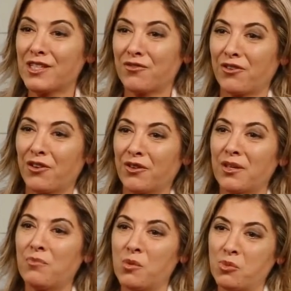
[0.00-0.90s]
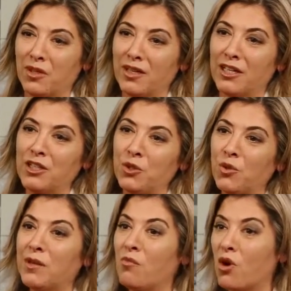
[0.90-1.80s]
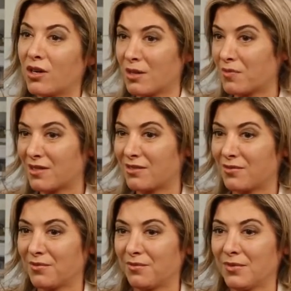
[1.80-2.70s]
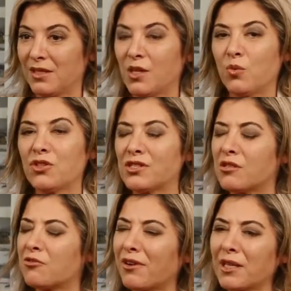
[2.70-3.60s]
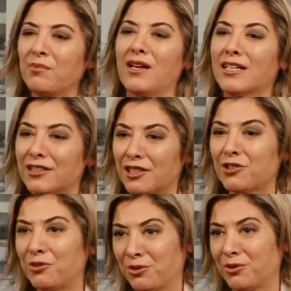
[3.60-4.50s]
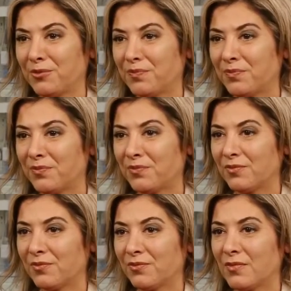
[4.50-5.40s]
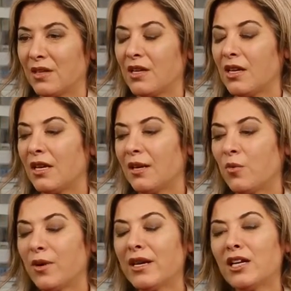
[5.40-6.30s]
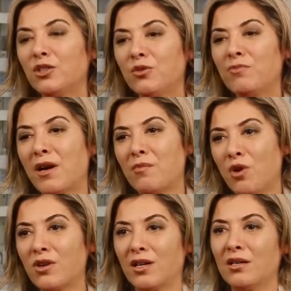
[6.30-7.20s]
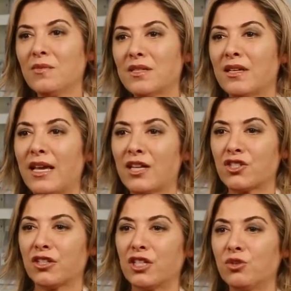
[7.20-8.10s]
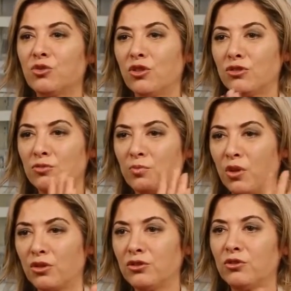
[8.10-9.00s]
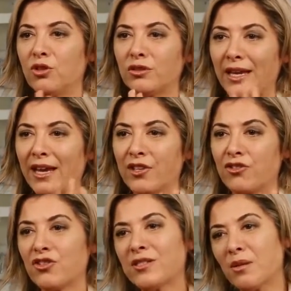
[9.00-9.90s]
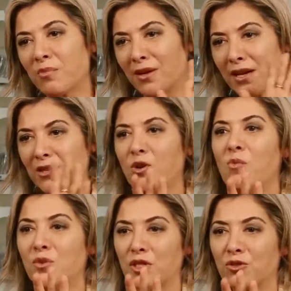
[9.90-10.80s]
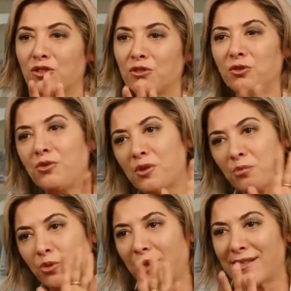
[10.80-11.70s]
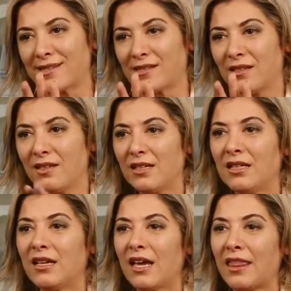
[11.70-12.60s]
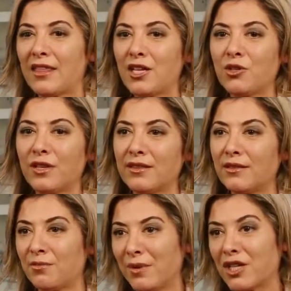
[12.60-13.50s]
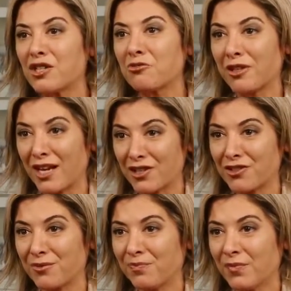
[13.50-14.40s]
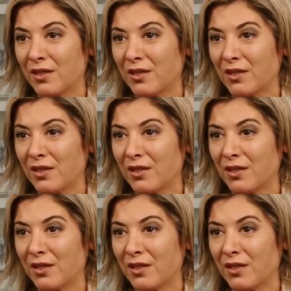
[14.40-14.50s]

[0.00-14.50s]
is very popular in doing mock-ups, which is a great marketing tool. When I do my mock-ups, I actually do not bond, do not etch. I just apply the composite on the tooth, press, and then you get the patient reaction.